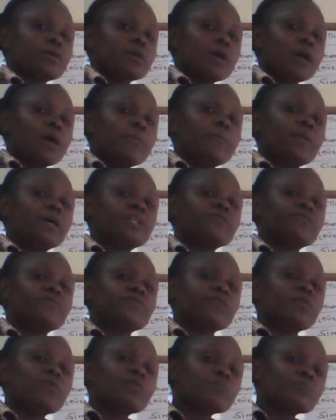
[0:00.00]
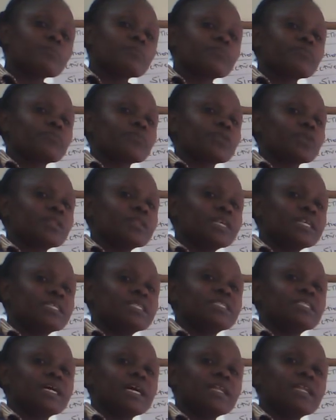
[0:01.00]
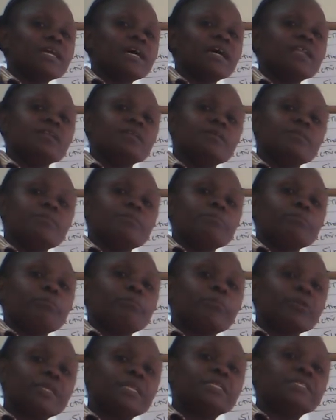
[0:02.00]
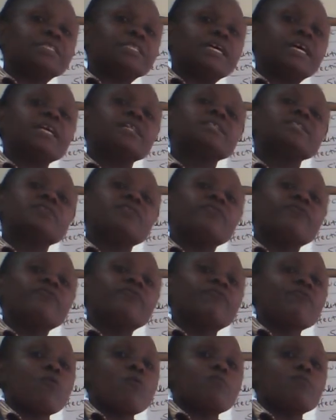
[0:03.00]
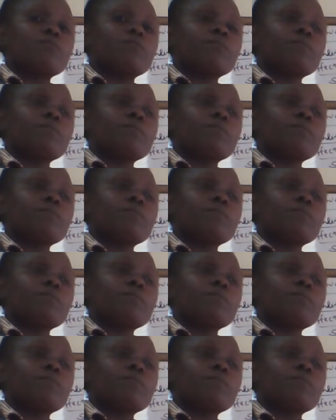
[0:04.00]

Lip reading: apart from the standard printed form.